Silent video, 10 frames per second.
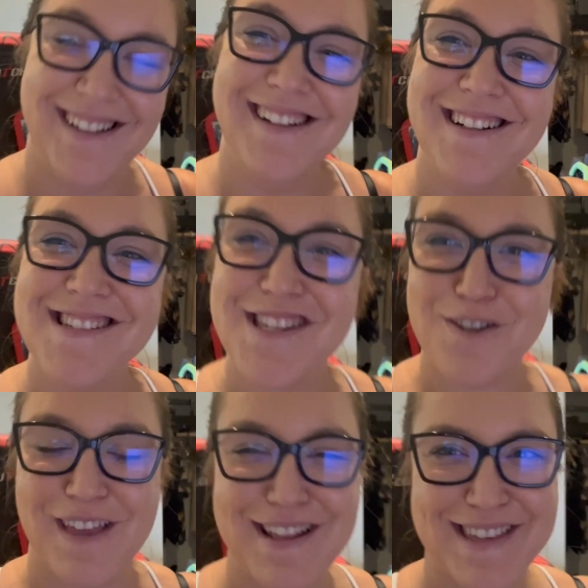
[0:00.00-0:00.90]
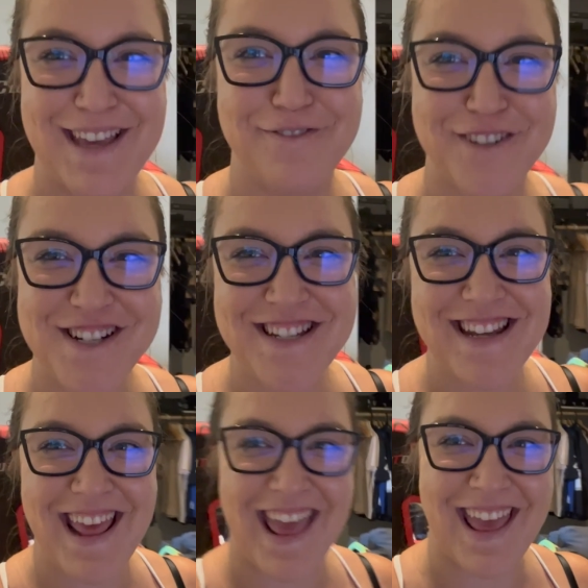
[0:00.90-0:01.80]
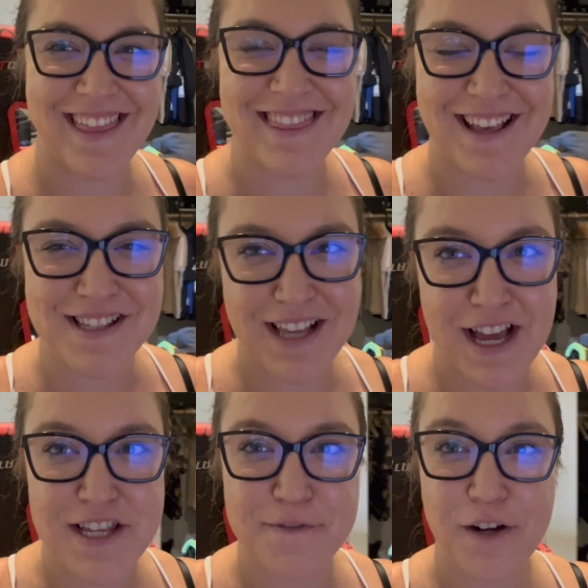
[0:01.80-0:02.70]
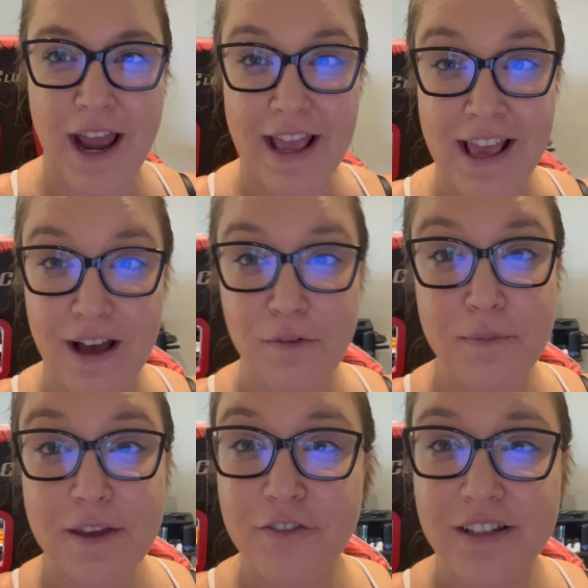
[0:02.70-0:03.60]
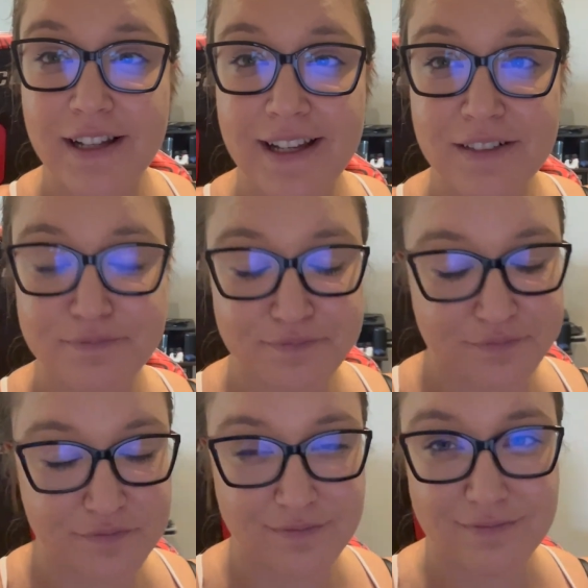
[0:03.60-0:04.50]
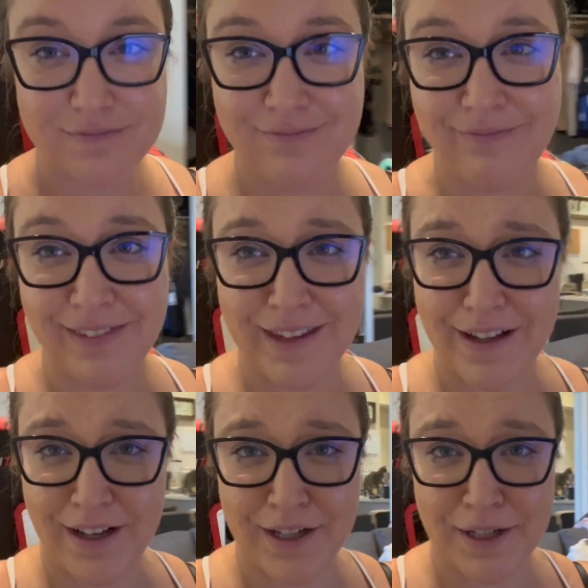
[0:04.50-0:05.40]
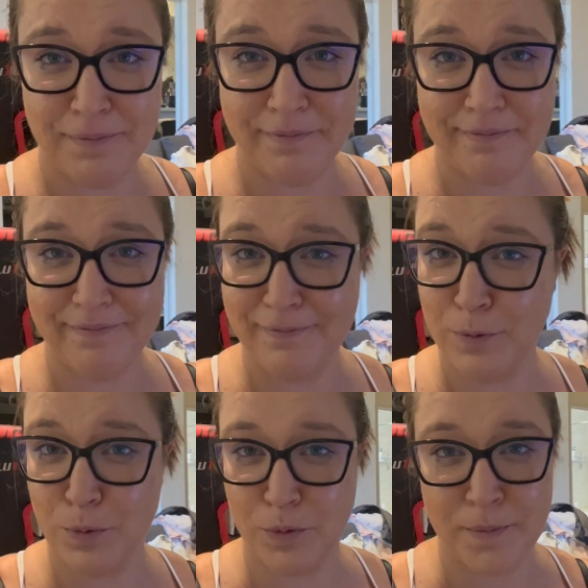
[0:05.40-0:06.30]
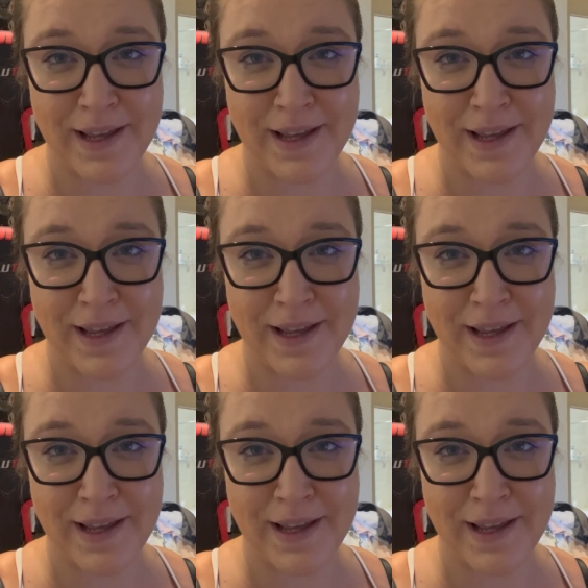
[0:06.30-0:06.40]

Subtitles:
So that's it for today. Thanks guys for hanging out with me for the day. We're making